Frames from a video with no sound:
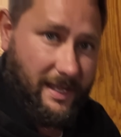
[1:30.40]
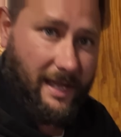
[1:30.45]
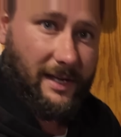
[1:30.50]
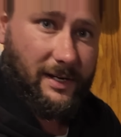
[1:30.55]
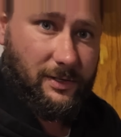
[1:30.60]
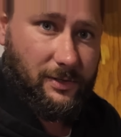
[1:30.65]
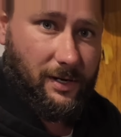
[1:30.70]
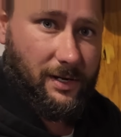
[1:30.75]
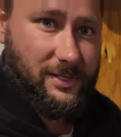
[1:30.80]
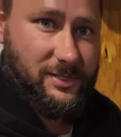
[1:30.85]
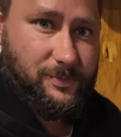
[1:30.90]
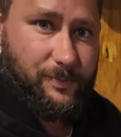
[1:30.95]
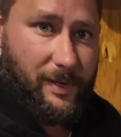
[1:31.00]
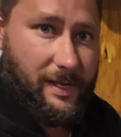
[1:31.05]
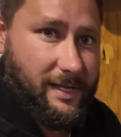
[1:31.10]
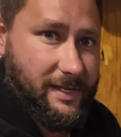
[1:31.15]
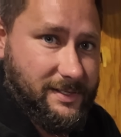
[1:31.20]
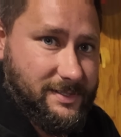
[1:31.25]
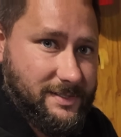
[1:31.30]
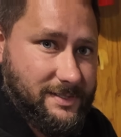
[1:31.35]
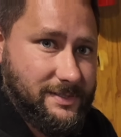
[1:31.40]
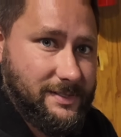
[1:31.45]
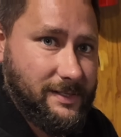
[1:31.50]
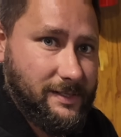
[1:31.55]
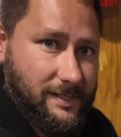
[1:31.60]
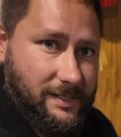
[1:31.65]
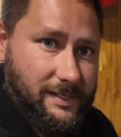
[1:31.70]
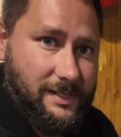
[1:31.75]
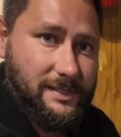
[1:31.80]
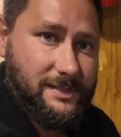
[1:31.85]
in that crawl space
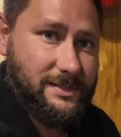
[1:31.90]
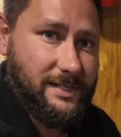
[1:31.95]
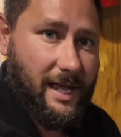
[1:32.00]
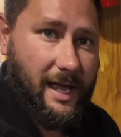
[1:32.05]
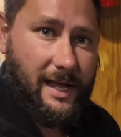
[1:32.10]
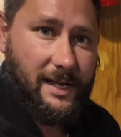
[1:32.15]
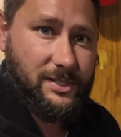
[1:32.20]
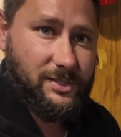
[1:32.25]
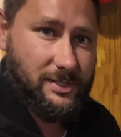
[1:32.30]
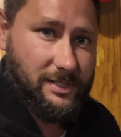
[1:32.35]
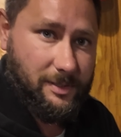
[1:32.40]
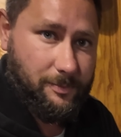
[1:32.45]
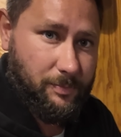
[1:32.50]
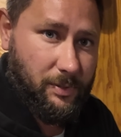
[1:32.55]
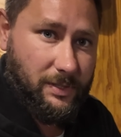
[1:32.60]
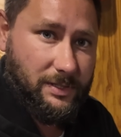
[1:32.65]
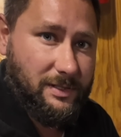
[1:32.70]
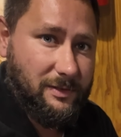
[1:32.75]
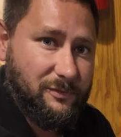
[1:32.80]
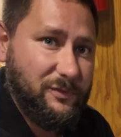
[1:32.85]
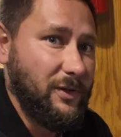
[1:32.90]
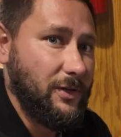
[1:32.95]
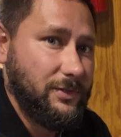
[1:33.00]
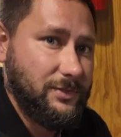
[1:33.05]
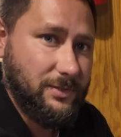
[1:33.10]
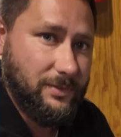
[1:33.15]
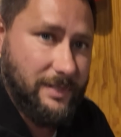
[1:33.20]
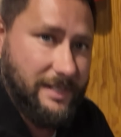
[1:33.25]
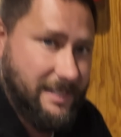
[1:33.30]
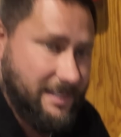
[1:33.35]
to actually put the
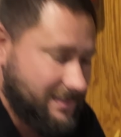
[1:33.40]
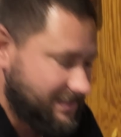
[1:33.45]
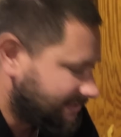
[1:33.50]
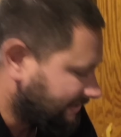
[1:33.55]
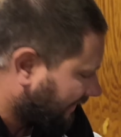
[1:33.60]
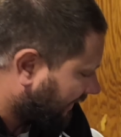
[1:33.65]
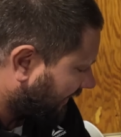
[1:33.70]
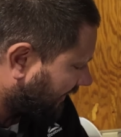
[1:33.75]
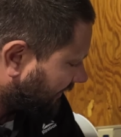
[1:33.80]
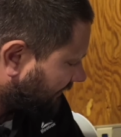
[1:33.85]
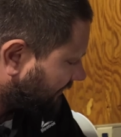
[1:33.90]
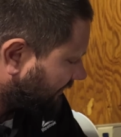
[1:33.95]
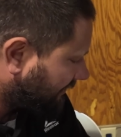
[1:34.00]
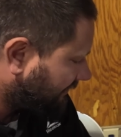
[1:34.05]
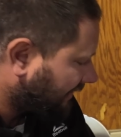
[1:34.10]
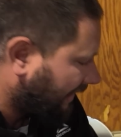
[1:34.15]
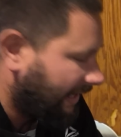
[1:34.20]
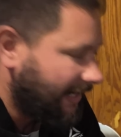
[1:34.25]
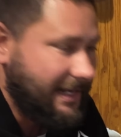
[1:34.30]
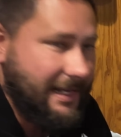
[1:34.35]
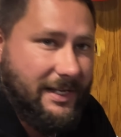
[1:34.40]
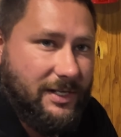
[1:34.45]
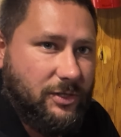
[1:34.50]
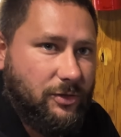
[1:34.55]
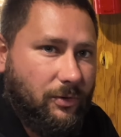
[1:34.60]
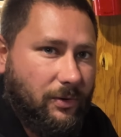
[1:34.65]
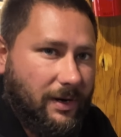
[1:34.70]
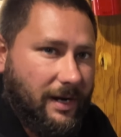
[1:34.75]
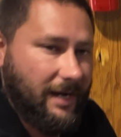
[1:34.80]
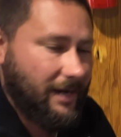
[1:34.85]
filter inside that
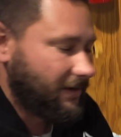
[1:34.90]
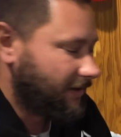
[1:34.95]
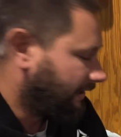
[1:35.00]
indoor